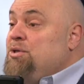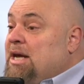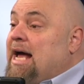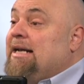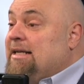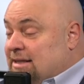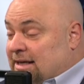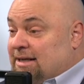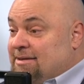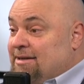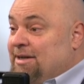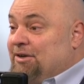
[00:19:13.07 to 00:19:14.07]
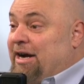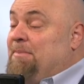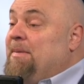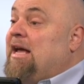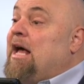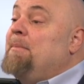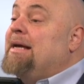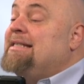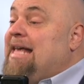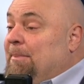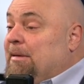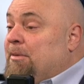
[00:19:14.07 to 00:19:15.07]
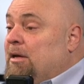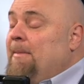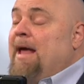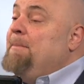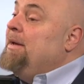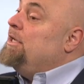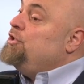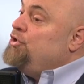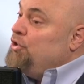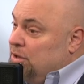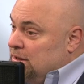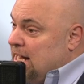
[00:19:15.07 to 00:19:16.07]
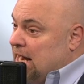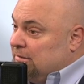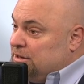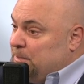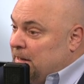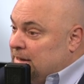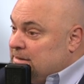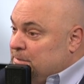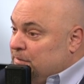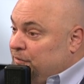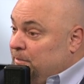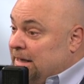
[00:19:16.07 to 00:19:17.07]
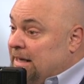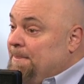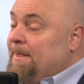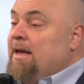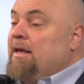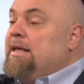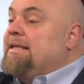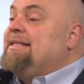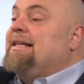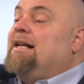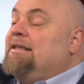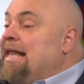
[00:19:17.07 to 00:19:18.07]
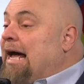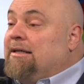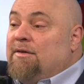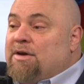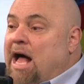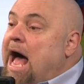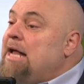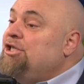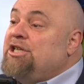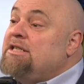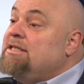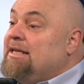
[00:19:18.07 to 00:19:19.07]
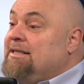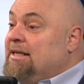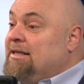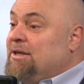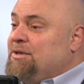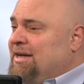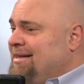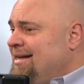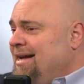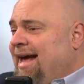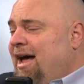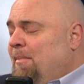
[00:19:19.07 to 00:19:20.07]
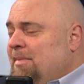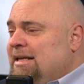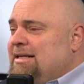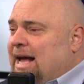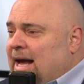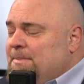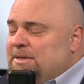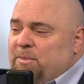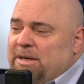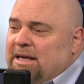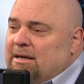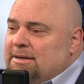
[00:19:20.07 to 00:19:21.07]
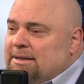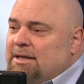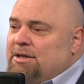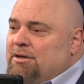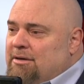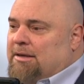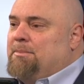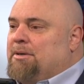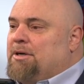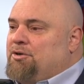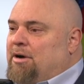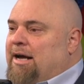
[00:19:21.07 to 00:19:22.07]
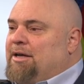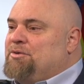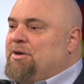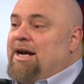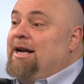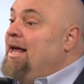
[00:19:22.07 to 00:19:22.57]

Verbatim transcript: kind of things, right, become acceptable because you're not responsible for me. It's the collective conscience that did those things. How many times did we hear it at the Nuremberg trials, right?